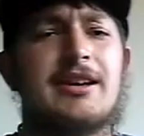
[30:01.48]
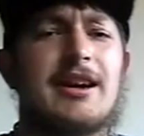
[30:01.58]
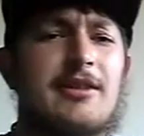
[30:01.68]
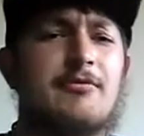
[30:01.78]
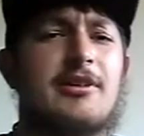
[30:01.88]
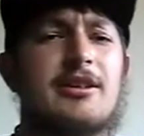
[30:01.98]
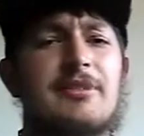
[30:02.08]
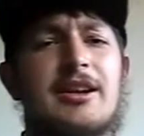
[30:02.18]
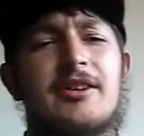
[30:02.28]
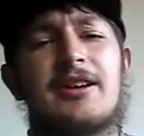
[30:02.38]
I want it,
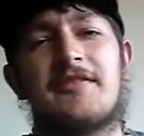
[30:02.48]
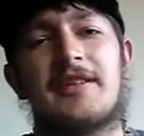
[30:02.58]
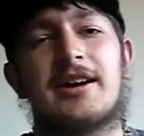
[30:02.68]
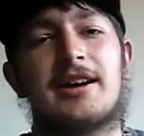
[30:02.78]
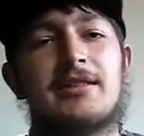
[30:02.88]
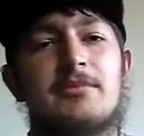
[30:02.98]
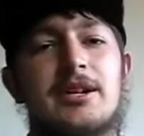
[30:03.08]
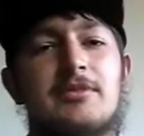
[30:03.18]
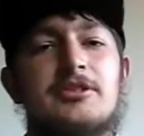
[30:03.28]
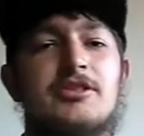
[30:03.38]
but I don't have that kind of
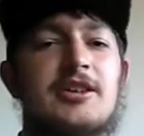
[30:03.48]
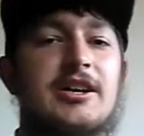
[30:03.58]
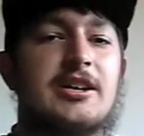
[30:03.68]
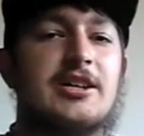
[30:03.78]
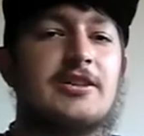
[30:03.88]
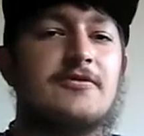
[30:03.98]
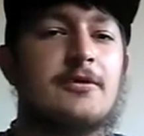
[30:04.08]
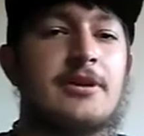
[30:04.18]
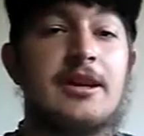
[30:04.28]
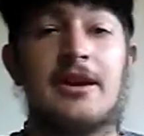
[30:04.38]
money. Would you take 100
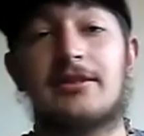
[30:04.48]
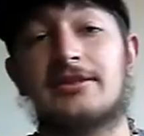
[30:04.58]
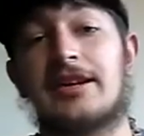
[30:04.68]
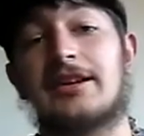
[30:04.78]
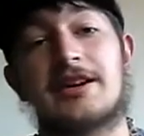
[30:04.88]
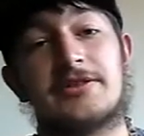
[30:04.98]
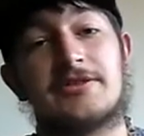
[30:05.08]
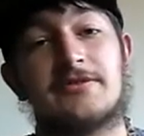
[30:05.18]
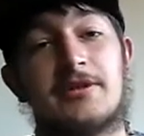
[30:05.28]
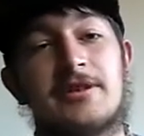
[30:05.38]
for it? Yeah, I'll take 100
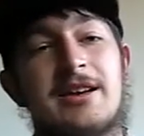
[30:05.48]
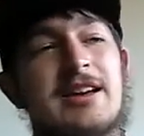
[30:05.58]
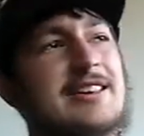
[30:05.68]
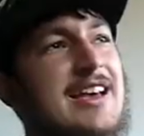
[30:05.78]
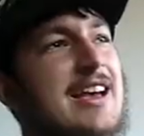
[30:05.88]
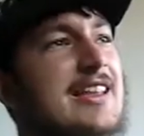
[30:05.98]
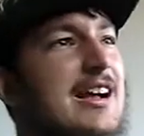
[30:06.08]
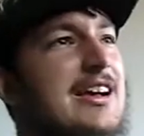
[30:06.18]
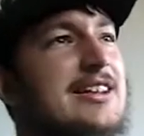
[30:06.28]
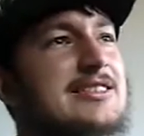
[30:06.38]
for it. Yeah,
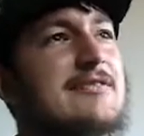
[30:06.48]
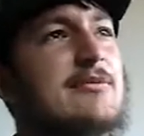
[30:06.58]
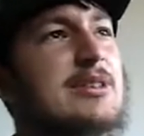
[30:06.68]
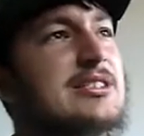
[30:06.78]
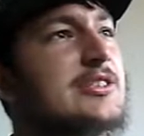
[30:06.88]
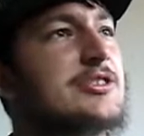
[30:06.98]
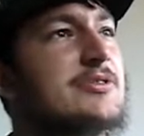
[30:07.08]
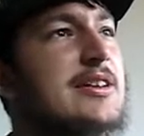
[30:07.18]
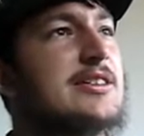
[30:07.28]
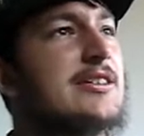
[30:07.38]
that guy's giving me such a
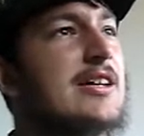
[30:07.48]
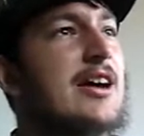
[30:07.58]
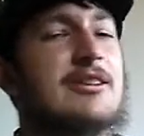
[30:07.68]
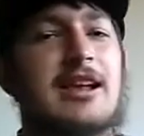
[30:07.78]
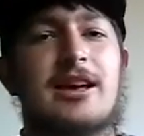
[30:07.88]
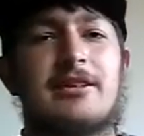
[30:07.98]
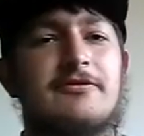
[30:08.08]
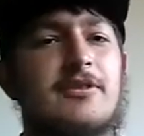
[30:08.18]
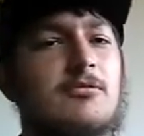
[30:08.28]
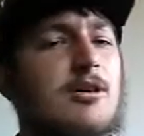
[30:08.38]
great deal. How can I
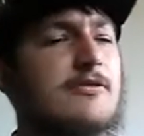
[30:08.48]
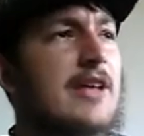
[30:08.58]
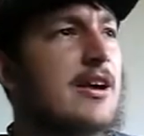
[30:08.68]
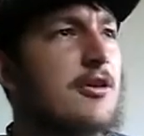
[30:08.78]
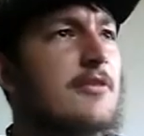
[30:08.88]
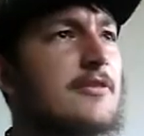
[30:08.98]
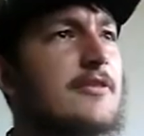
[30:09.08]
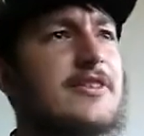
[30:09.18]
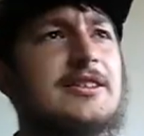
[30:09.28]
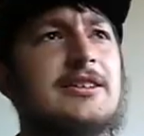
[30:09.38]
throw off that offer?
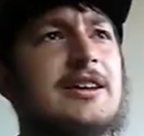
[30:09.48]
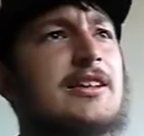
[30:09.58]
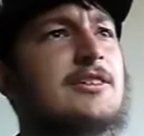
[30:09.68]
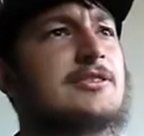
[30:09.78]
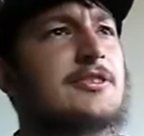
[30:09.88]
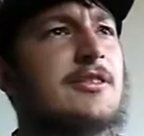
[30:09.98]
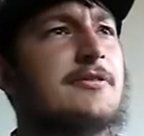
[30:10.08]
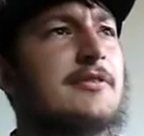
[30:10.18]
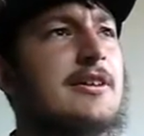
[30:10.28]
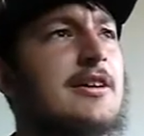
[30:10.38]
$50 off.
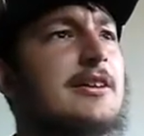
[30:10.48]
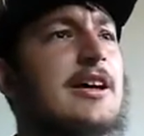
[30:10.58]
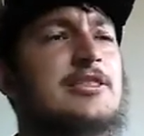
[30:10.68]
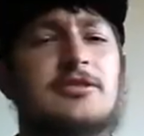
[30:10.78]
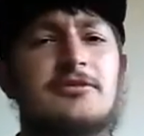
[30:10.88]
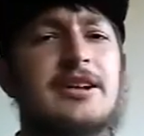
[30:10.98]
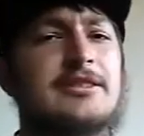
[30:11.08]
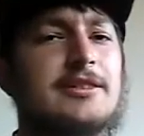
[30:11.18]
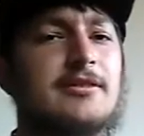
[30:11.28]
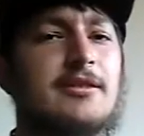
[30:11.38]
That's a great
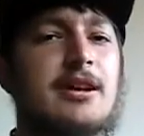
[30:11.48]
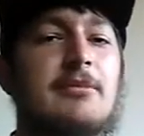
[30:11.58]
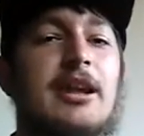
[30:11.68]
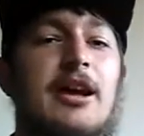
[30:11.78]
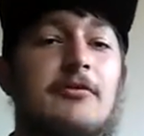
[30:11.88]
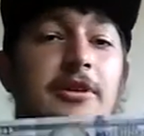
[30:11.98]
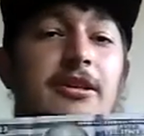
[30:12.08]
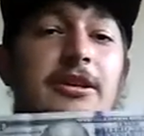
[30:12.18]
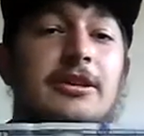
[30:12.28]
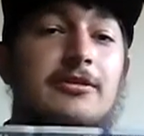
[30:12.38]
deal. But I
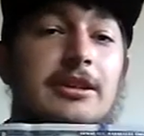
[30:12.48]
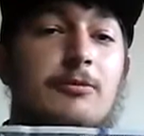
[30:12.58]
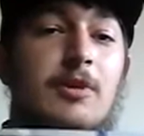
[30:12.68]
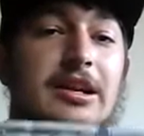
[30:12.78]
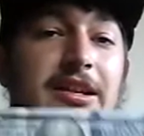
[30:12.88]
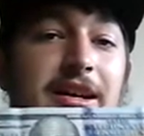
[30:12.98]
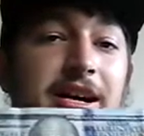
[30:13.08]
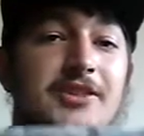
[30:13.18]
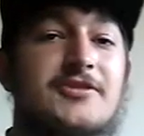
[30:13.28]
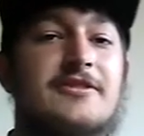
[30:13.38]
really only wanted
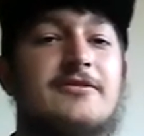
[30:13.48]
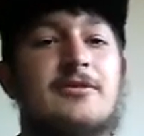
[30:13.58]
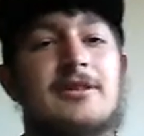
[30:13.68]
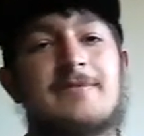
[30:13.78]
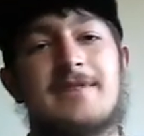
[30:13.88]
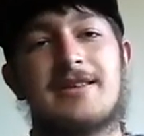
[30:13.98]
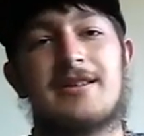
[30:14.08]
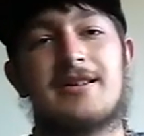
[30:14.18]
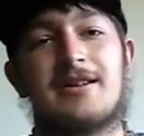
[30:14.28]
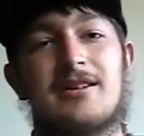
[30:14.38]
100 for it.
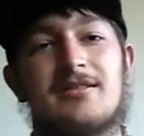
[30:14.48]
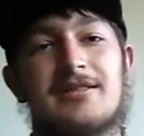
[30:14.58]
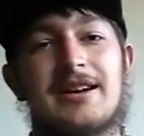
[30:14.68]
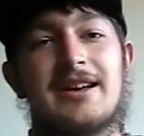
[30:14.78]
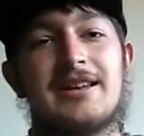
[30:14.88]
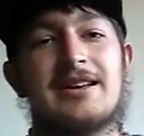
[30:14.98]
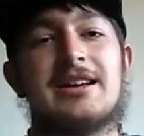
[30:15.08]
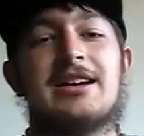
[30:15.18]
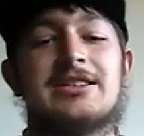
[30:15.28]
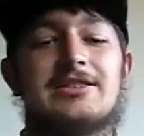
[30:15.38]
Okay,
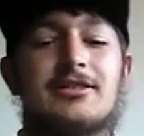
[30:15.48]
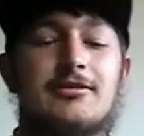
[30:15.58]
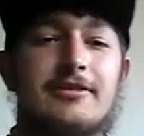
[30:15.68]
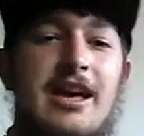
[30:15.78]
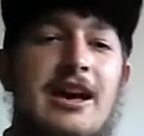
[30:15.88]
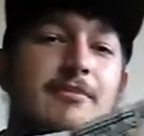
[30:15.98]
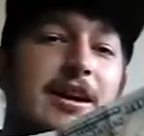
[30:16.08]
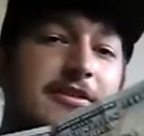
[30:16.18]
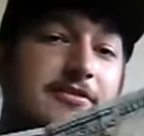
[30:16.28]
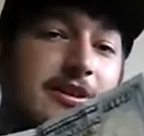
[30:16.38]
so that,
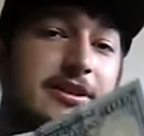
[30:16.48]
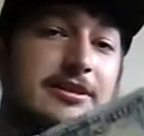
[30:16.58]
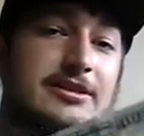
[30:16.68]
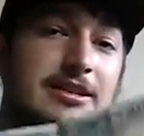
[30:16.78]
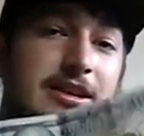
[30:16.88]
my friends,